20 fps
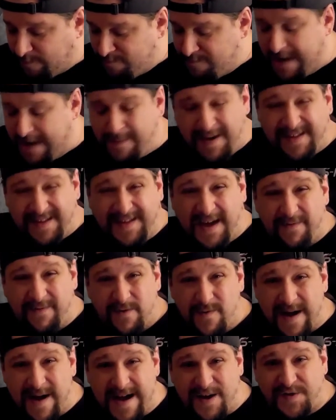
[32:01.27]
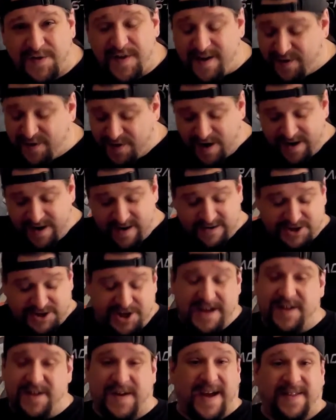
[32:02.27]
Maybe David Ragsdale's on here.
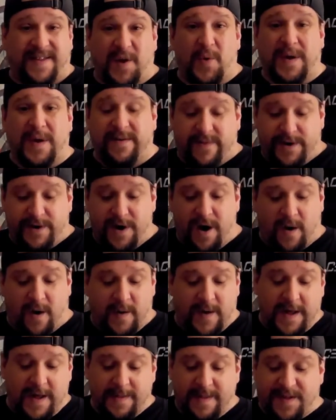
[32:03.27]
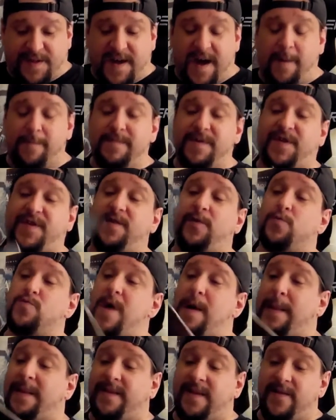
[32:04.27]
Jeez, I don't even know. This album is still
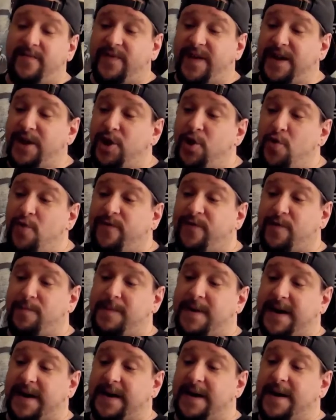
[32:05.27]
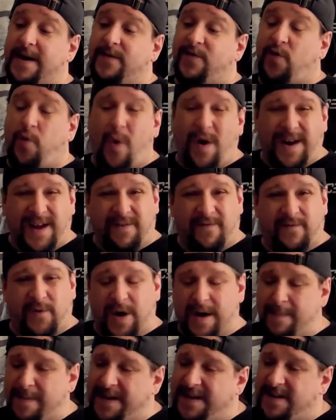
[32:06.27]
relatively new for me. 20
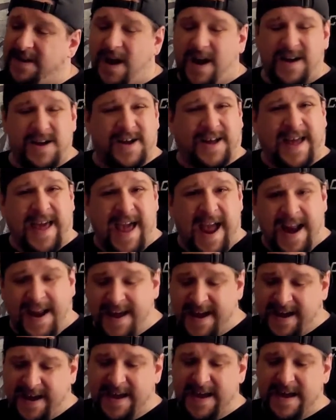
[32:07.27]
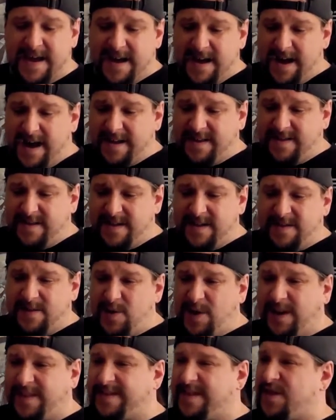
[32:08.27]
foot. I mean, are you kidding?
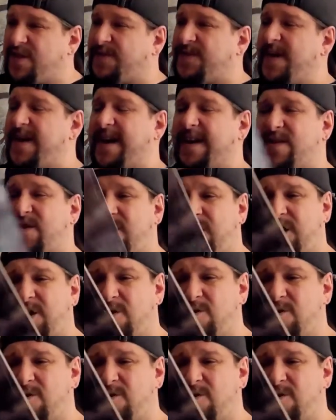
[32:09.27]
Look at this thing. It's